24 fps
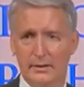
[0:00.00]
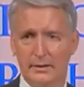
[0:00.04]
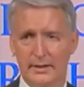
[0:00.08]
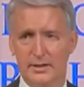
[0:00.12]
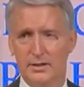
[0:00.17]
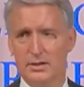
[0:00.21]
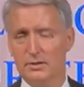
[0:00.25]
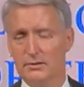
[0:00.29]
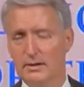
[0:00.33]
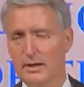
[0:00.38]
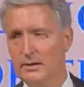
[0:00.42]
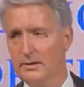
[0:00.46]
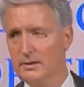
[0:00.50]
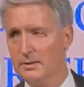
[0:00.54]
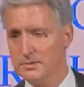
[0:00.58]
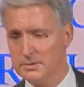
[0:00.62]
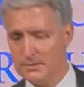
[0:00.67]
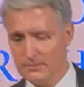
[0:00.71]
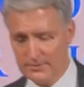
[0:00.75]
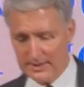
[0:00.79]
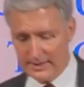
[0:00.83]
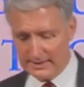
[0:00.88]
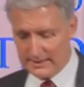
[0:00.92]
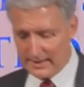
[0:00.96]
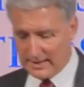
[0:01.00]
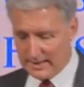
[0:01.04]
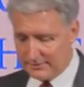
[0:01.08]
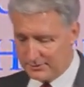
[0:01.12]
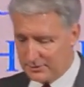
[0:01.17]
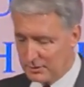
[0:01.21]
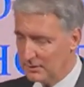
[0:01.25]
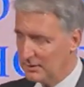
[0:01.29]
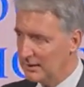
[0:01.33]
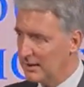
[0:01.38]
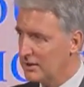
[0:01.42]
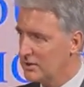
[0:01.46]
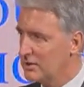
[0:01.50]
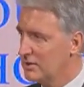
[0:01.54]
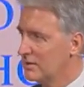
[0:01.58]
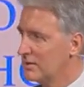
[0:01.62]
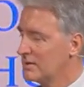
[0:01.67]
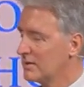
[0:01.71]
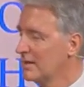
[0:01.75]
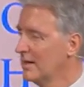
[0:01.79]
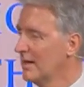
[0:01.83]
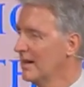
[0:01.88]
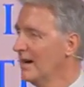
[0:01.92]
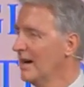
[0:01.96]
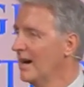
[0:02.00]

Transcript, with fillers: election outcomes. In fact, after elections,